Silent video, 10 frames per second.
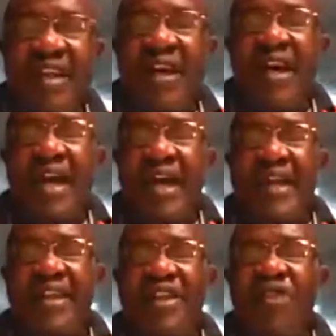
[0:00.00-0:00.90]
and
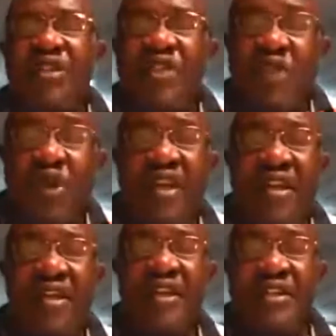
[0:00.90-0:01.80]
he was talking.
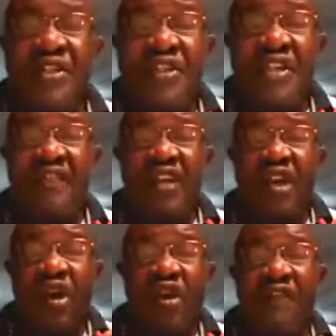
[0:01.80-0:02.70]
Stephen
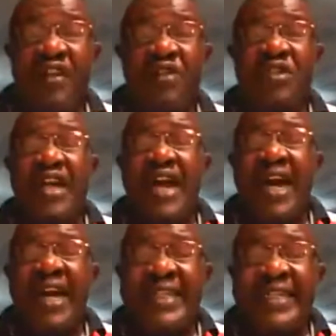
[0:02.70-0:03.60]
Coffey just
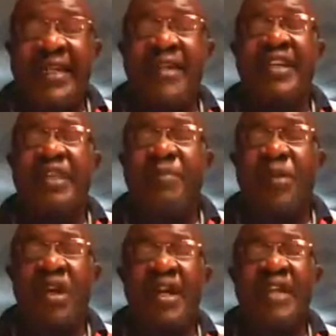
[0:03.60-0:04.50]
attended the
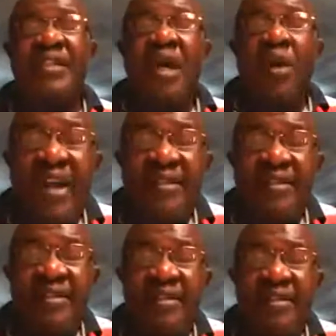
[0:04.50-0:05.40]
broadcast
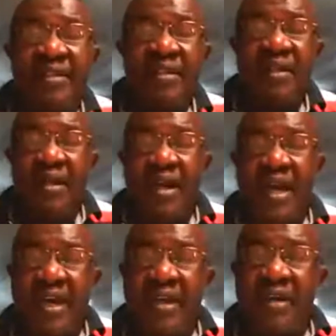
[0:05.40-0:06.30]
one
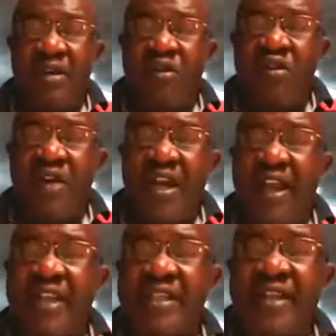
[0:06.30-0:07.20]
and go
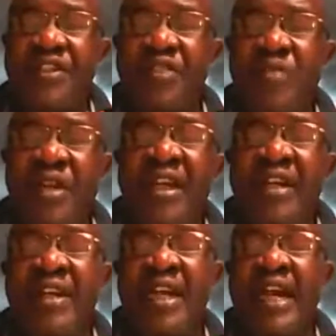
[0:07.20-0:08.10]
and hear his testimony.
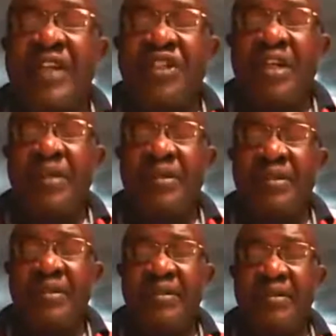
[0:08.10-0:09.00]
The cash
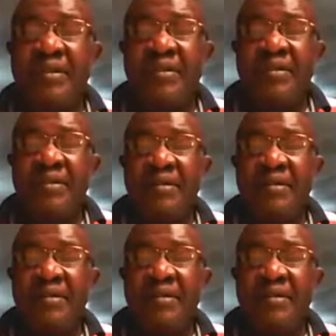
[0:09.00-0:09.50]
out.